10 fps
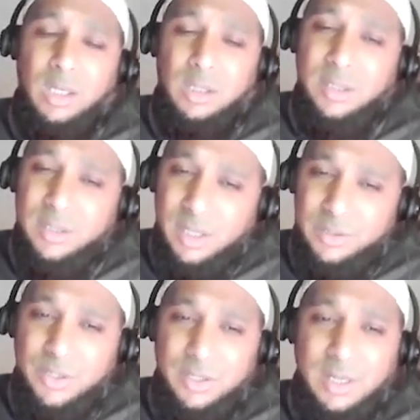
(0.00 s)

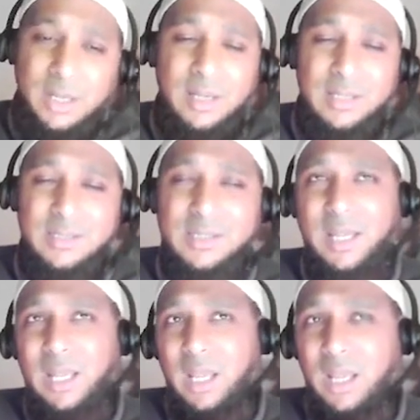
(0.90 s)
contention, and let's
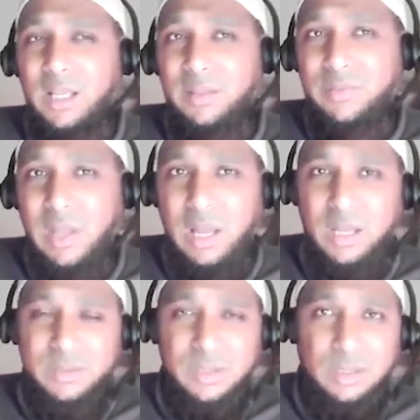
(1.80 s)
say
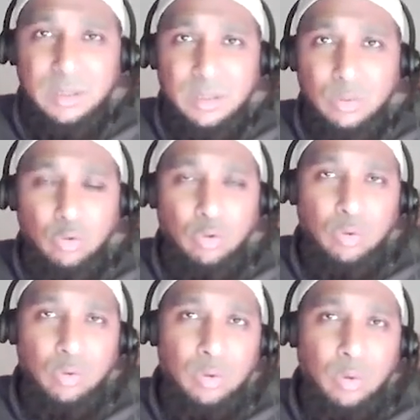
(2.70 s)
that
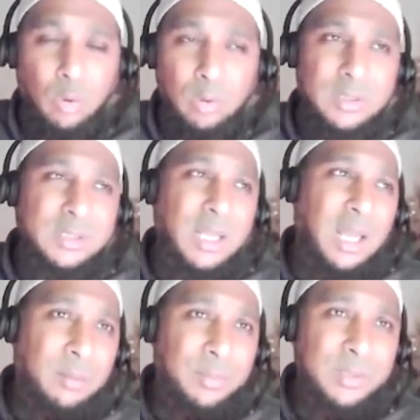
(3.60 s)
all the
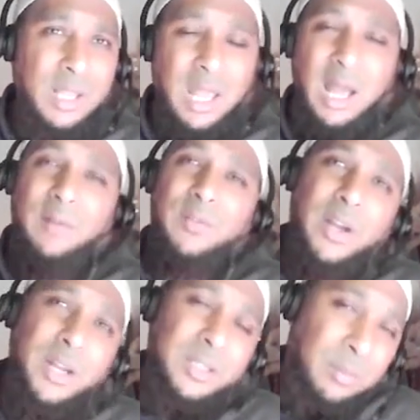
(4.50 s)
Sahabis have
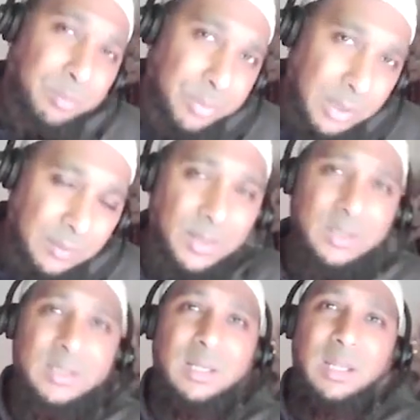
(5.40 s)
heard it
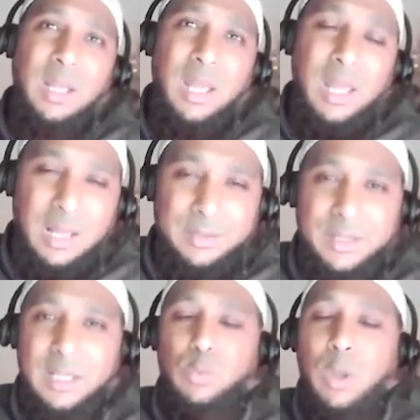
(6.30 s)
previously, and
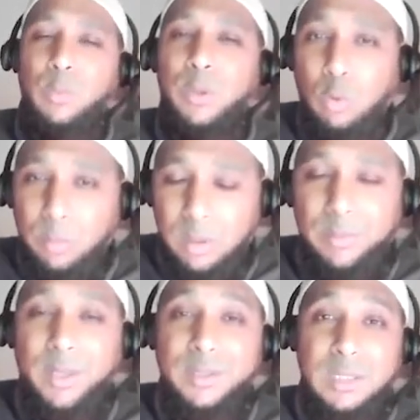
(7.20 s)
that's why when Umar
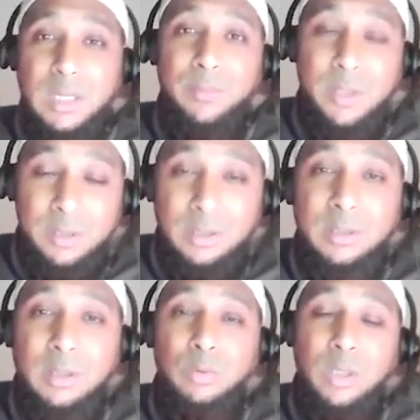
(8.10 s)
ibn Khattab
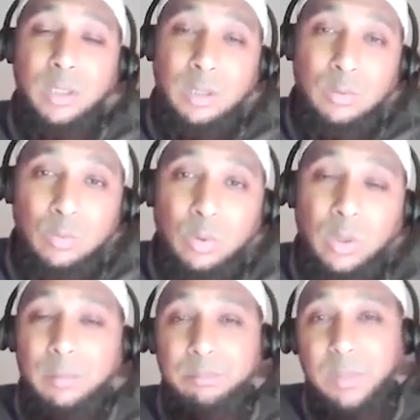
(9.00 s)
radiallahu ta'ala anhu
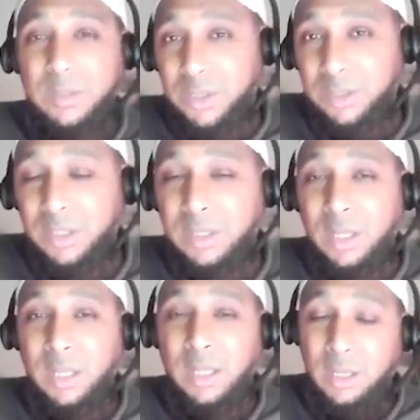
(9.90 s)
mentioned
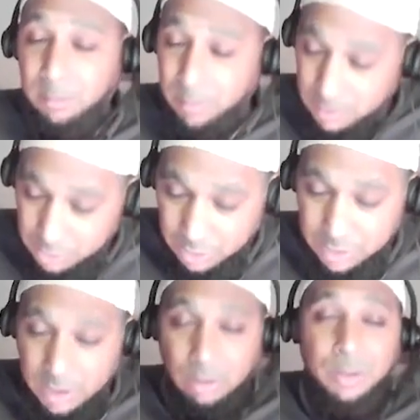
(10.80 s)

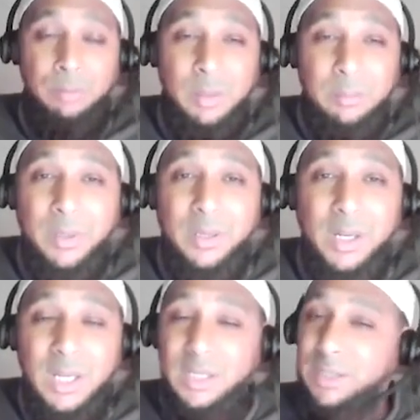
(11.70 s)
it on the minbar,
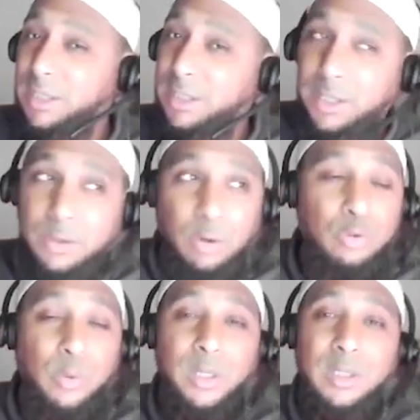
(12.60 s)
they did not
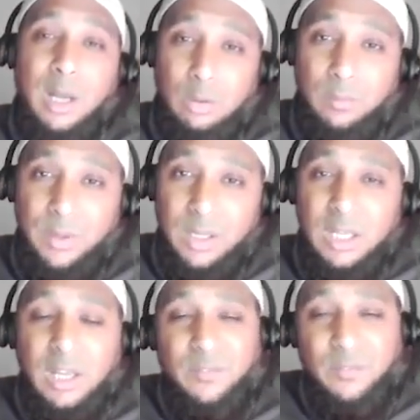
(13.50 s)
do inkar of it.
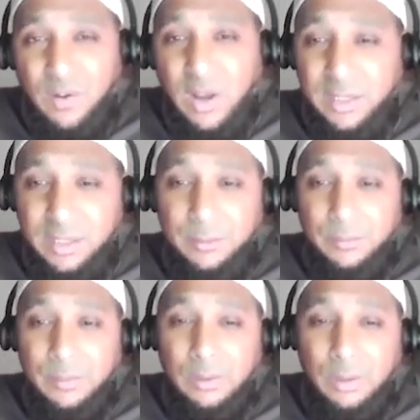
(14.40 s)
Fine,
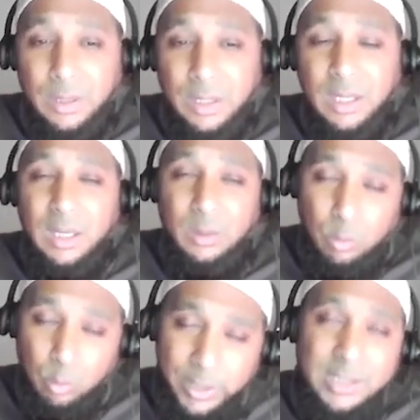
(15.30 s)
okay,
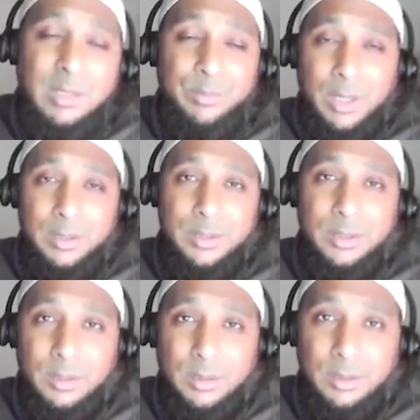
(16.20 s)
we accept that.
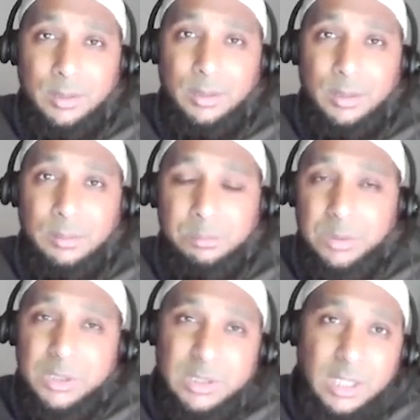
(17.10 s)

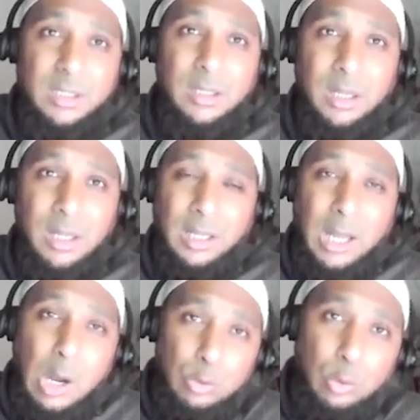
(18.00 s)
But still,
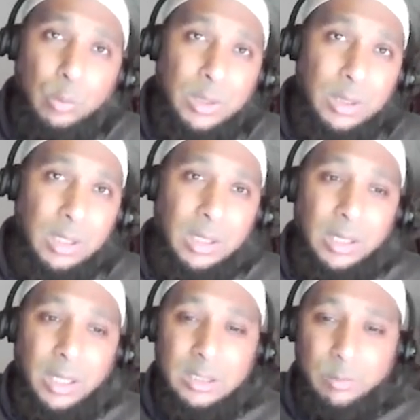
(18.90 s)
how do we
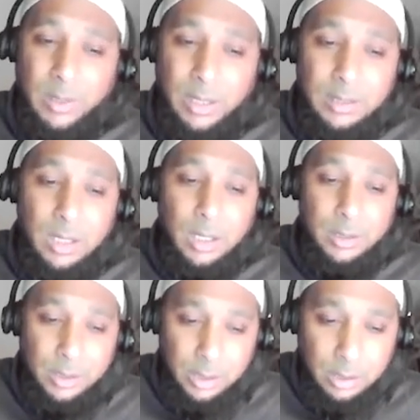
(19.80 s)
explain
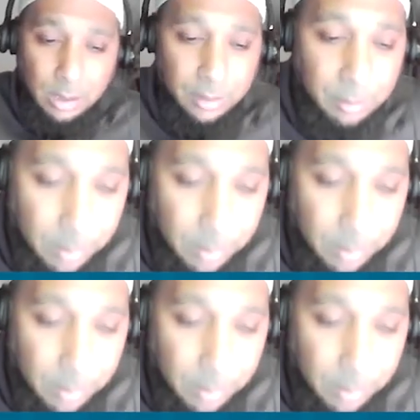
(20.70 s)
the other